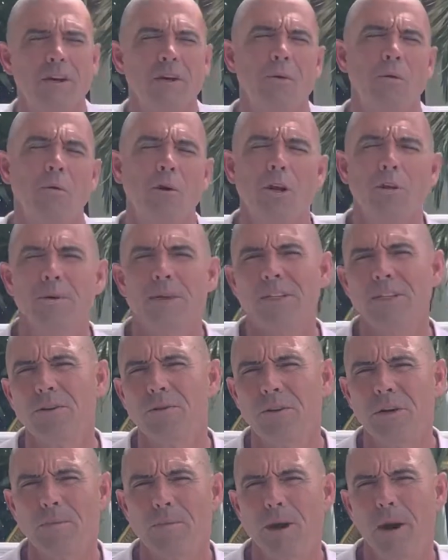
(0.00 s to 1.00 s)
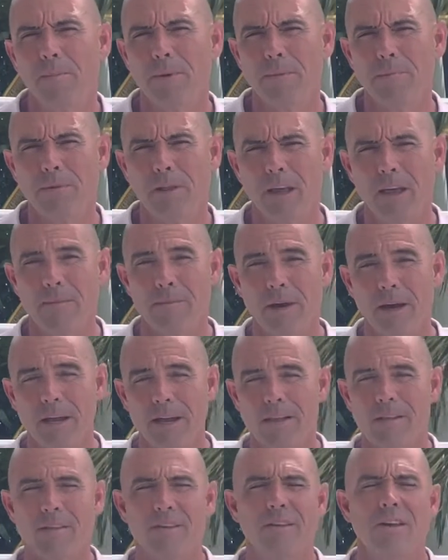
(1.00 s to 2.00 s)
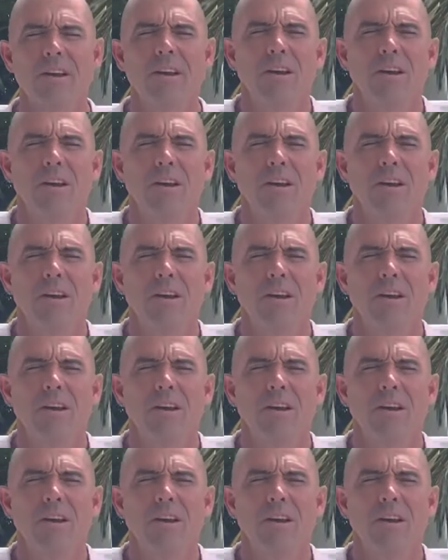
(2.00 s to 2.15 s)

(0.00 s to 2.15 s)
What do we do when a puppy play bites?